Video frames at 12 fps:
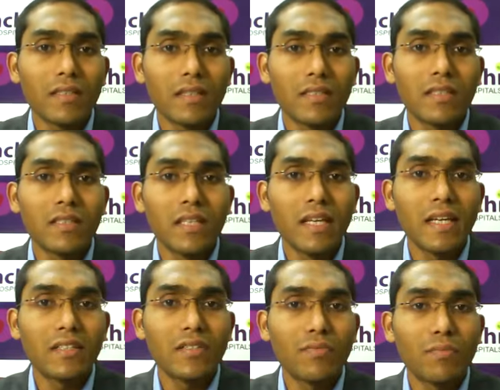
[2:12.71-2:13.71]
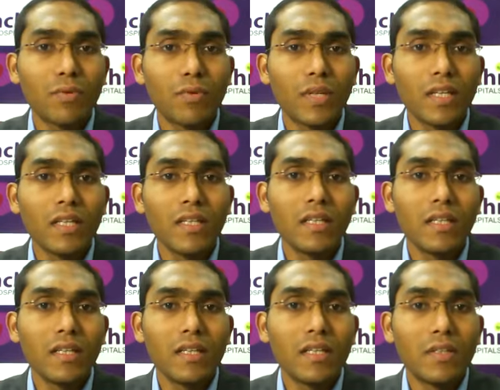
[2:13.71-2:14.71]
This leakage of protein
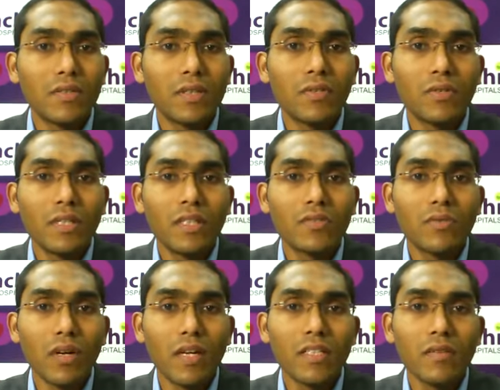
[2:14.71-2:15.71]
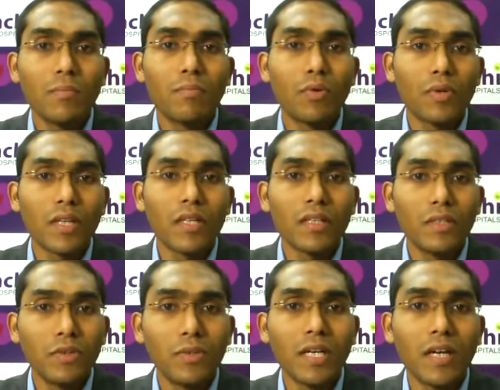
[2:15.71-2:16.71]
into the urine is called as
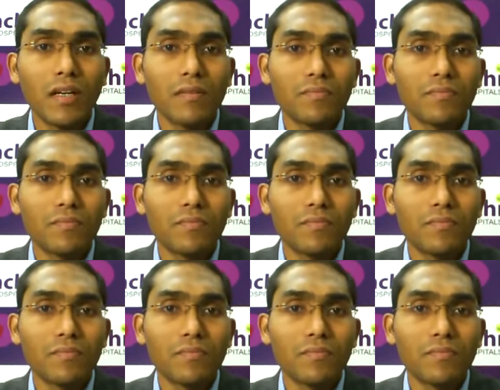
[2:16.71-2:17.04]
proteinuria.